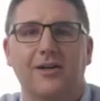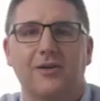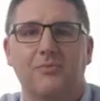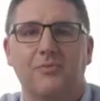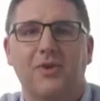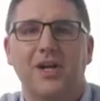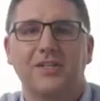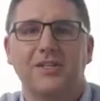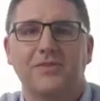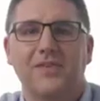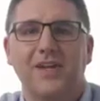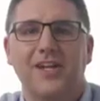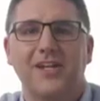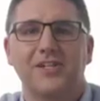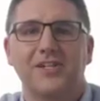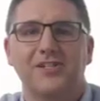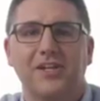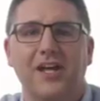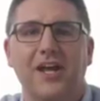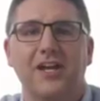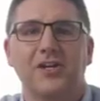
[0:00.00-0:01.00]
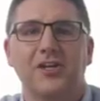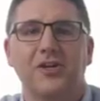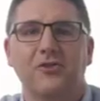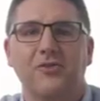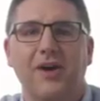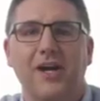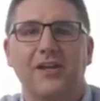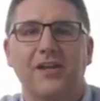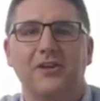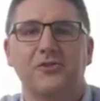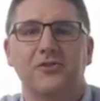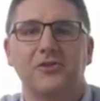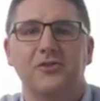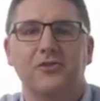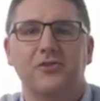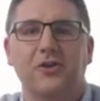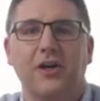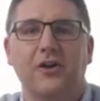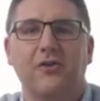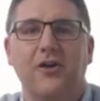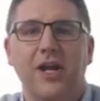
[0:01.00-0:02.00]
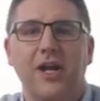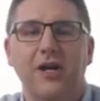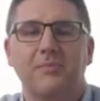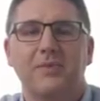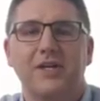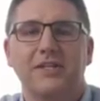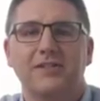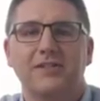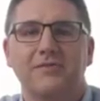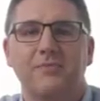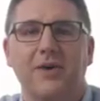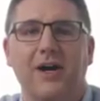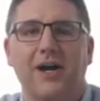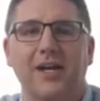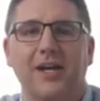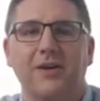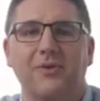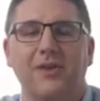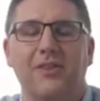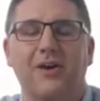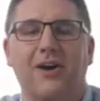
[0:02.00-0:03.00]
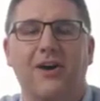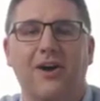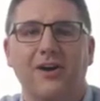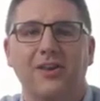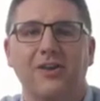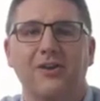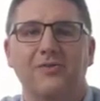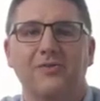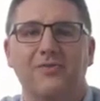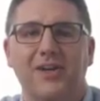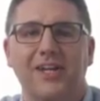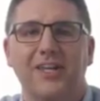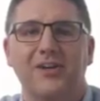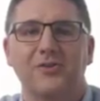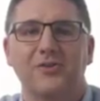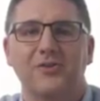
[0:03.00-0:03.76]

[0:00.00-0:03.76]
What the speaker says: Press Finish and you're ready to enjoy greater peace of mind with Arlo Video